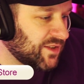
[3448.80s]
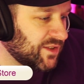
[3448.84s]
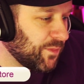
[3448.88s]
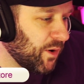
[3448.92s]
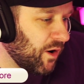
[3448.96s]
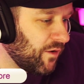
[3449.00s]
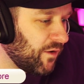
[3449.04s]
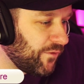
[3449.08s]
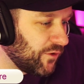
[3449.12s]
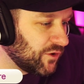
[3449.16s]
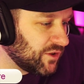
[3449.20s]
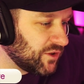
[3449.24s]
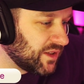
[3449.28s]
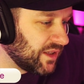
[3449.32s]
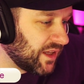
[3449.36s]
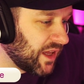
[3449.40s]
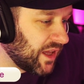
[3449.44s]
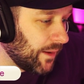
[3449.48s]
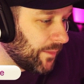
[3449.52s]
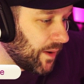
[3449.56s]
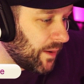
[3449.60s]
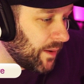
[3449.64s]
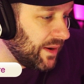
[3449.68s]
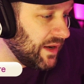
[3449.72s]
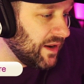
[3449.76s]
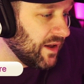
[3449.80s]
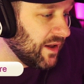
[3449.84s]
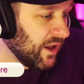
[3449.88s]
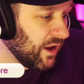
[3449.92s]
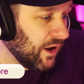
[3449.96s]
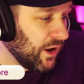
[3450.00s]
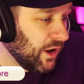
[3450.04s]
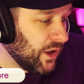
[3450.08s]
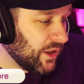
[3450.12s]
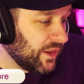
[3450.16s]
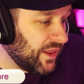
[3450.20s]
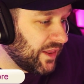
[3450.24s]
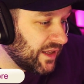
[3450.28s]
more fun to the game. I mean,
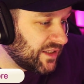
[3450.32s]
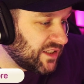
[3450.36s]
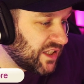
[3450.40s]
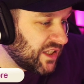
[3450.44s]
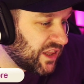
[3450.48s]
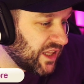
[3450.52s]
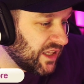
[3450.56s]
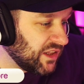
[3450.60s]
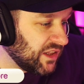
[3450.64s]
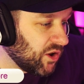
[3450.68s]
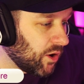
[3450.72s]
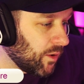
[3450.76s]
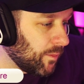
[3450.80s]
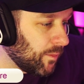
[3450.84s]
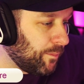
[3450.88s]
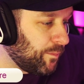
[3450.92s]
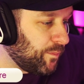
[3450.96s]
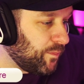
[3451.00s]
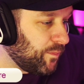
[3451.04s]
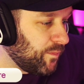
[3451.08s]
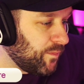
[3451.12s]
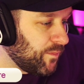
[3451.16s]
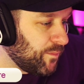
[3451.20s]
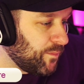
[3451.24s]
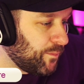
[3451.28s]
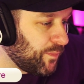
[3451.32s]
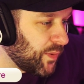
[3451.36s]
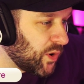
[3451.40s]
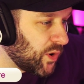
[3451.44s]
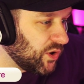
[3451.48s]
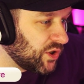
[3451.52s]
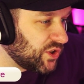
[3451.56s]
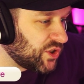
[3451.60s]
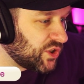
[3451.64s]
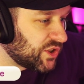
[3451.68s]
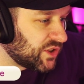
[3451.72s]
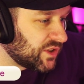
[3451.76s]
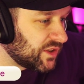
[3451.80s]
that's the thing though.
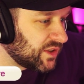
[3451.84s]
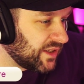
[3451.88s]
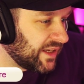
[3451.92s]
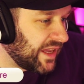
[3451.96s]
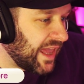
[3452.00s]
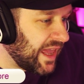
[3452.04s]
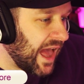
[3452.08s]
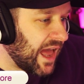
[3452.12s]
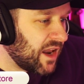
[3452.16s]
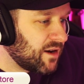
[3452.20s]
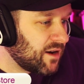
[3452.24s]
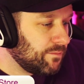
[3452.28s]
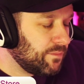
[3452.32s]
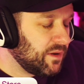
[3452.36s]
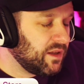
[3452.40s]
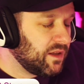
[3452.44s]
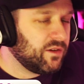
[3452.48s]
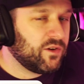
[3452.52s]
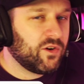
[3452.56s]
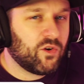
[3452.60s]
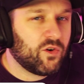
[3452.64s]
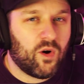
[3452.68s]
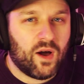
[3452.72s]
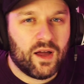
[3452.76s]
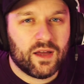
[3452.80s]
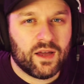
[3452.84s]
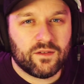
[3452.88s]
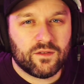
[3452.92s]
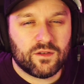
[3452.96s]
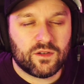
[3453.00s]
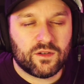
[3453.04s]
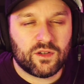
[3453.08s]
Bugs can be quite